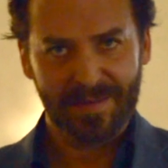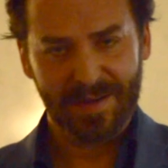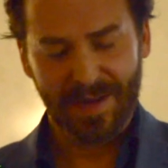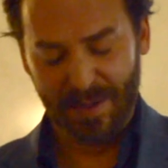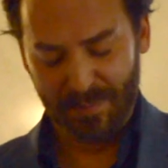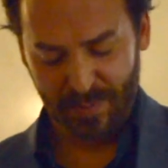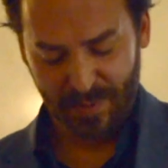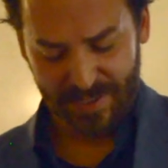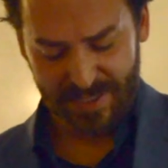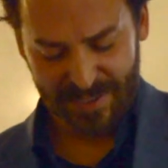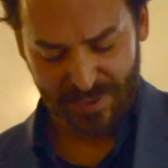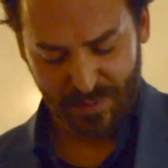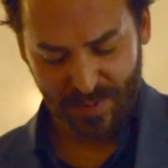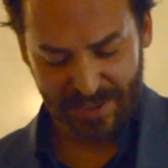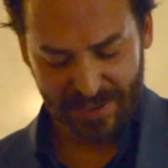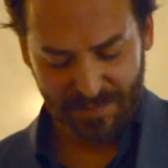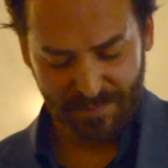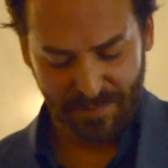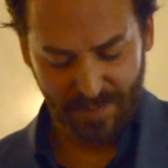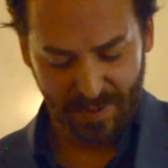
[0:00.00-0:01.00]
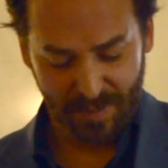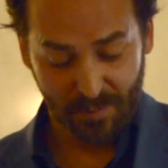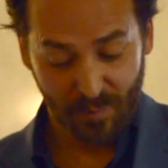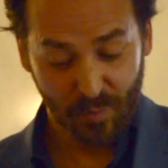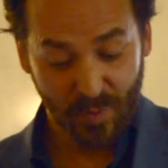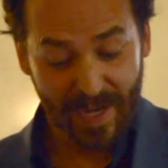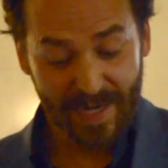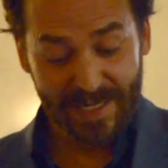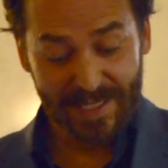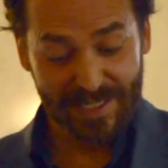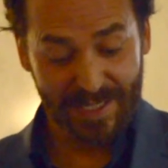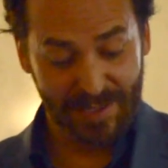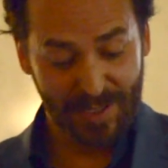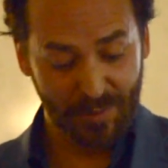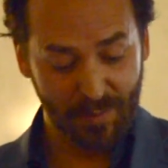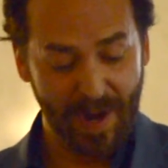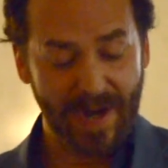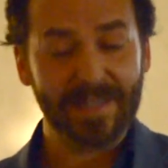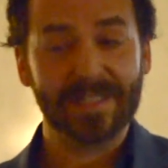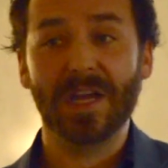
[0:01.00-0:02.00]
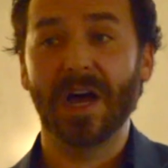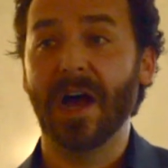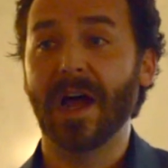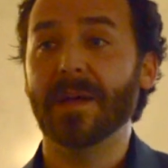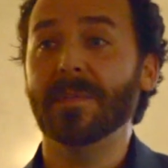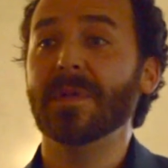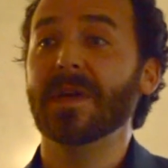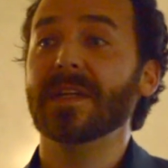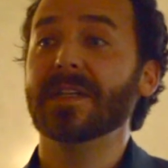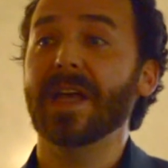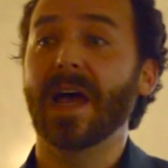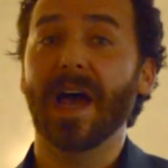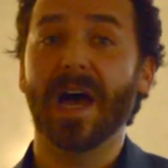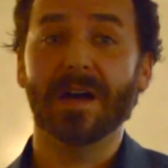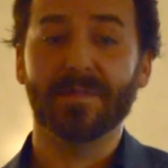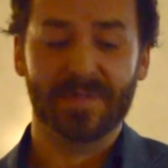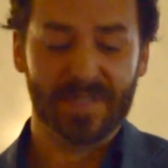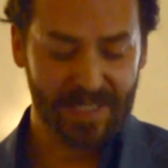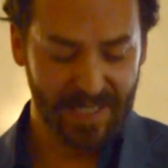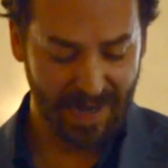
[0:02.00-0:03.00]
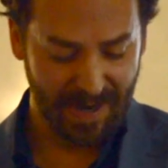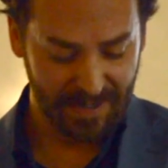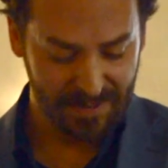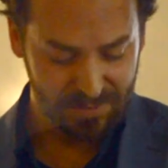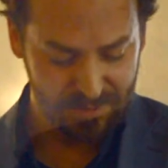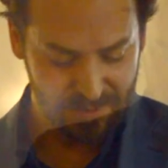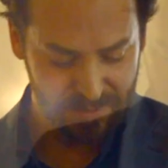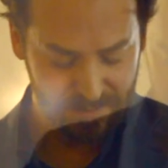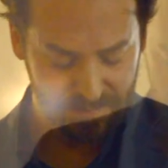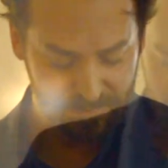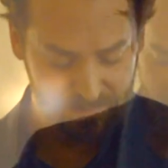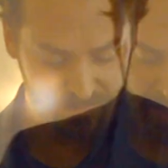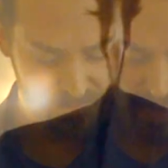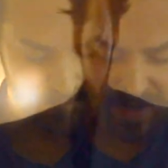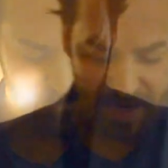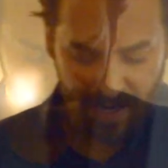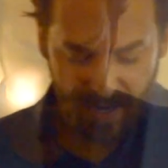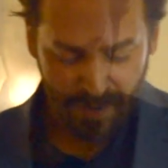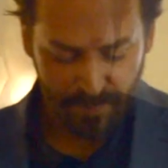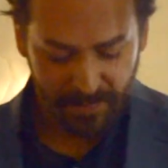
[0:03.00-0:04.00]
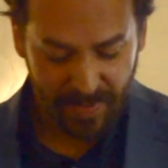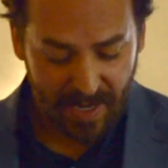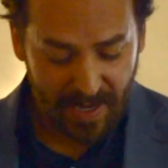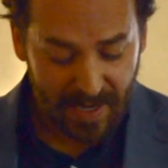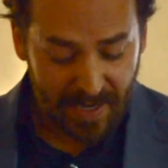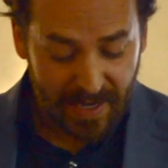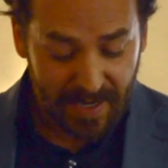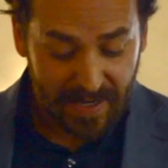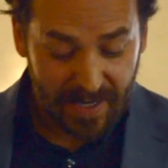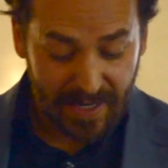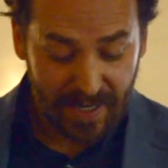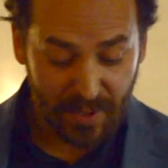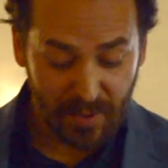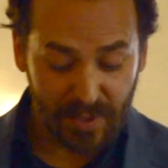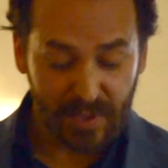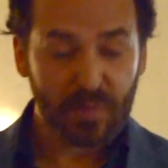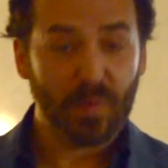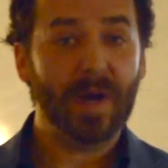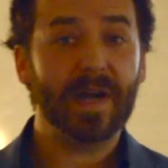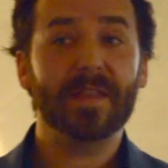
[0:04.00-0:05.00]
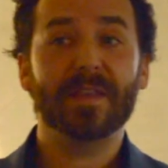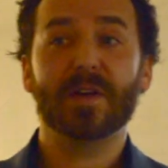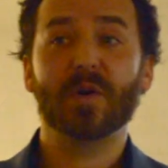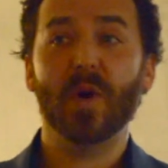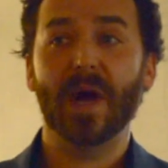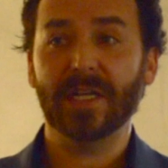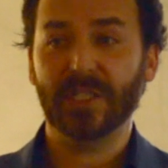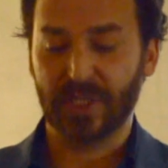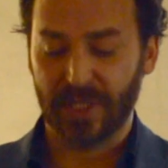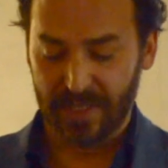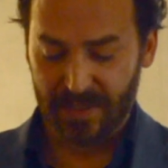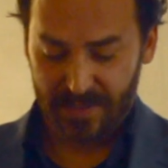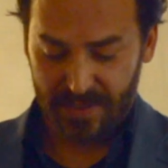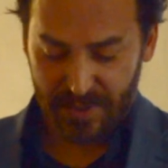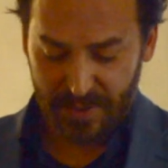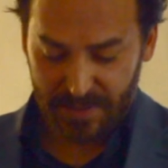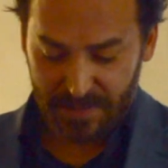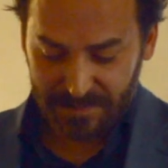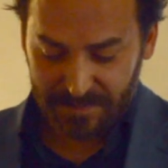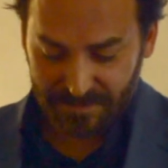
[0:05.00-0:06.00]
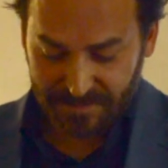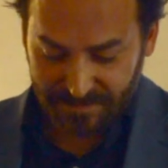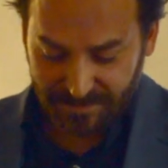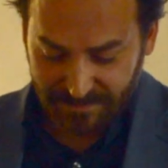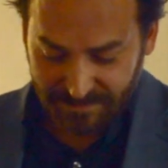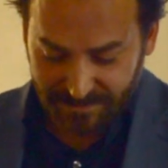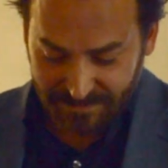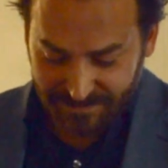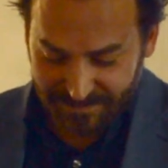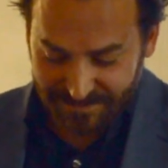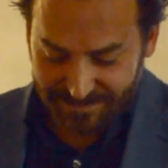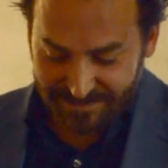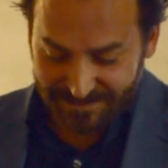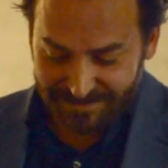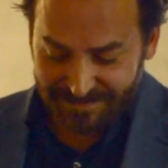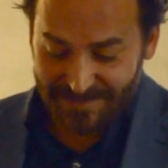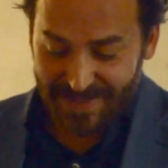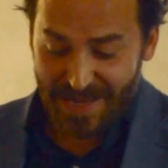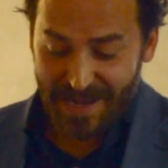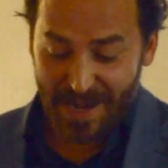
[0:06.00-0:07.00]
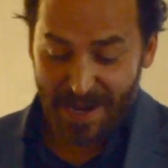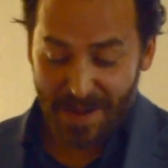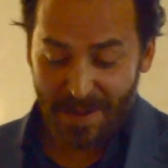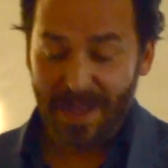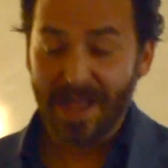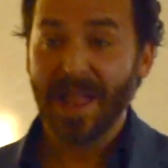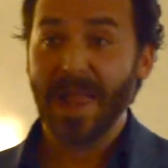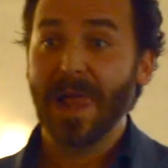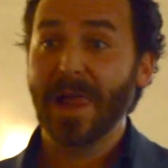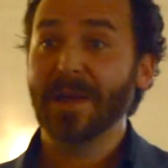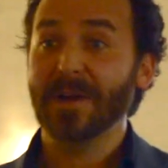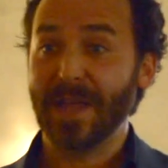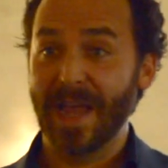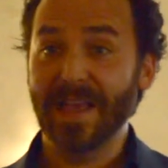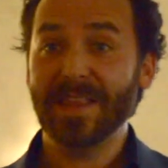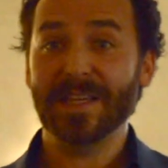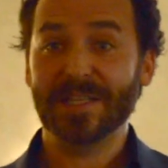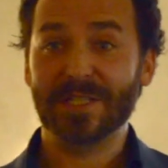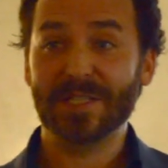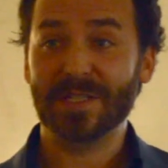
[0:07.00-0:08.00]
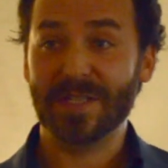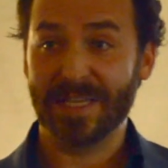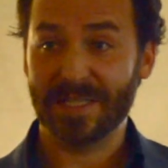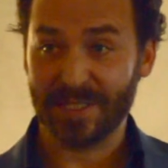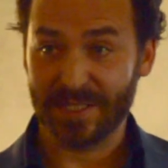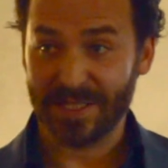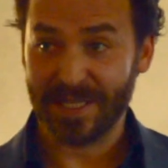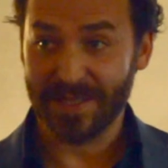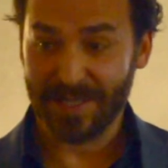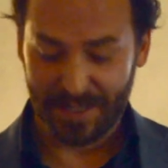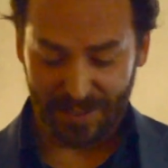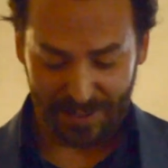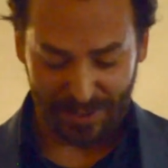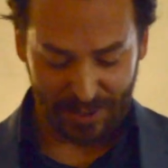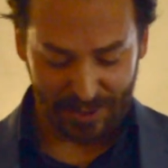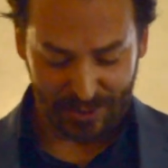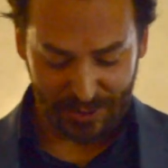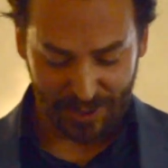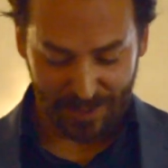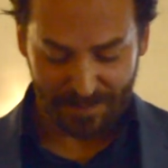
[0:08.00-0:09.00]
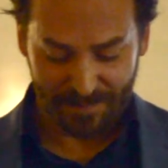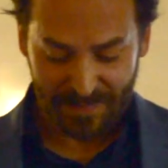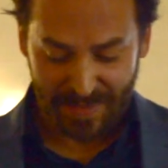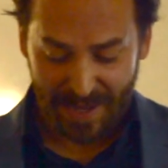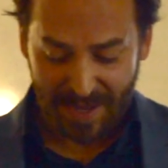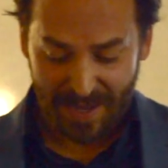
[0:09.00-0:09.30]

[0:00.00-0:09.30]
I put this in question form, when is it the right time to have sex? Here's one of the questions. Okay, this is in their literature.